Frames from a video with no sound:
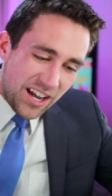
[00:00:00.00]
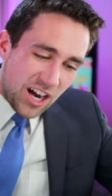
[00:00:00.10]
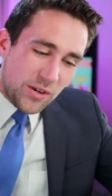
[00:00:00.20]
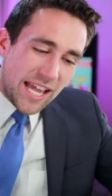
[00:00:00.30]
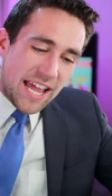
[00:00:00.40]

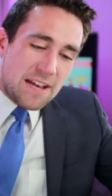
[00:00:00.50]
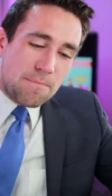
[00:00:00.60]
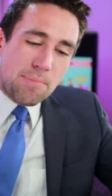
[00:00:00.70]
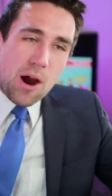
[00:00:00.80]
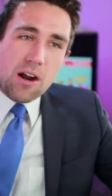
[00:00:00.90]
Okay,
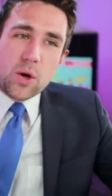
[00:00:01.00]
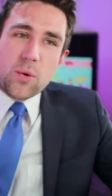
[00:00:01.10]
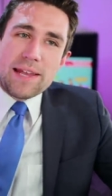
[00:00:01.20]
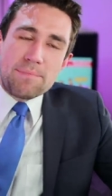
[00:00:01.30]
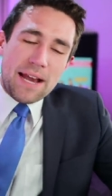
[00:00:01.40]

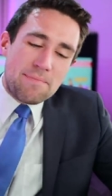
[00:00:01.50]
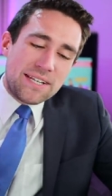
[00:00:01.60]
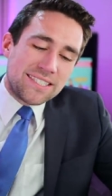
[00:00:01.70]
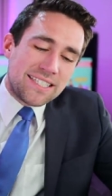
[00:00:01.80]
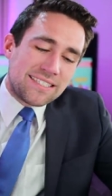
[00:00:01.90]
borrowing by
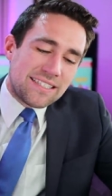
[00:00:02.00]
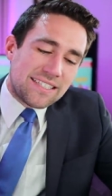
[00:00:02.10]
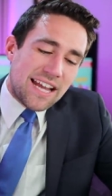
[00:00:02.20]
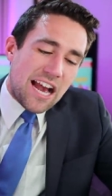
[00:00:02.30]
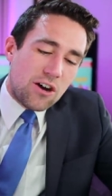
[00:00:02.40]
businesses
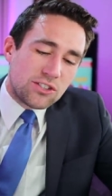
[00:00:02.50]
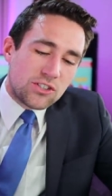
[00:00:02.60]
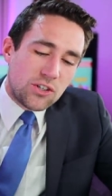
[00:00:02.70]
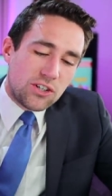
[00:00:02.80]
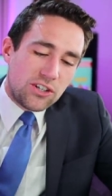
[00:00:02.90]
and
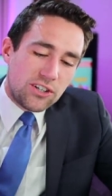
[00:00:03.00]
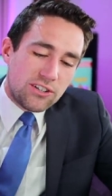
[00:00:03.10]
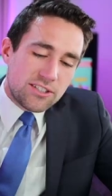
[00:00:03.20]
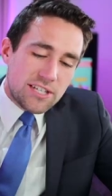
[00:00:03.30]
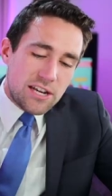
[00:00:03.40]

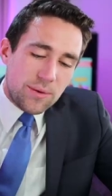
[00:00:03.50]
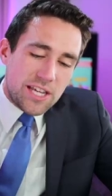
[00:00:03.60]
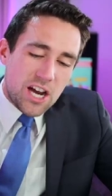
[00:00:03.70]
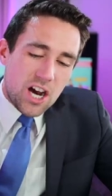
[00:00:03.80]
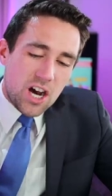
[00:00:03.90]
households. Here we
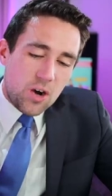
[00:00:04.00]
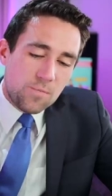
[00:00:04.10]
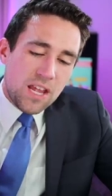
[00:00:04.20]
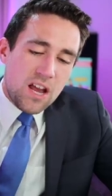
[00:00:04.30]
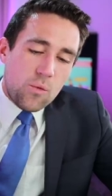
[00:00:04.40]
go.